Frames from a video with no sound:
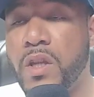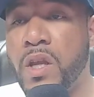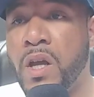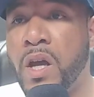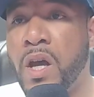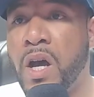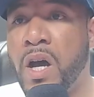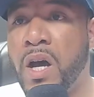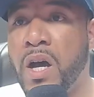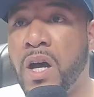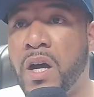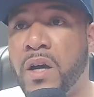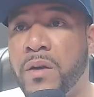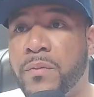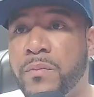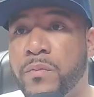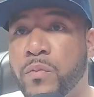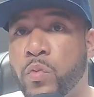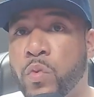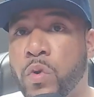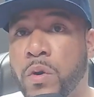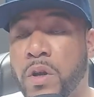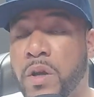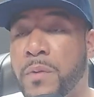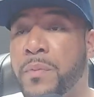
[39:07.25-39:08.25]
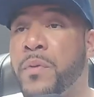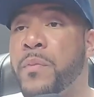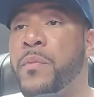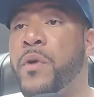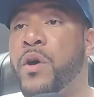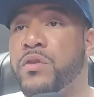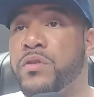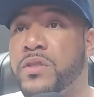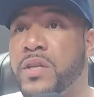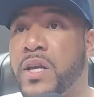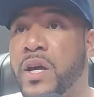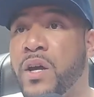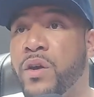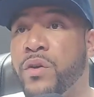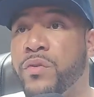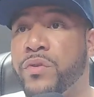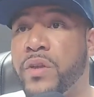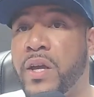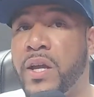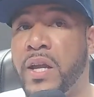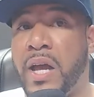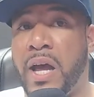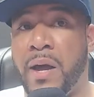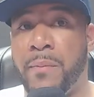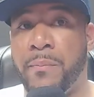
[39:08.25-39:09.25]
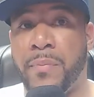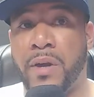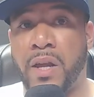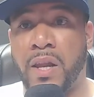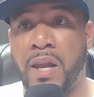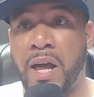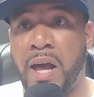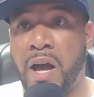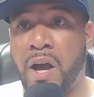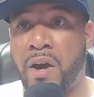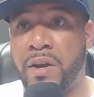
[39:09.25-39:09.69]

Where he promotes health on Belal.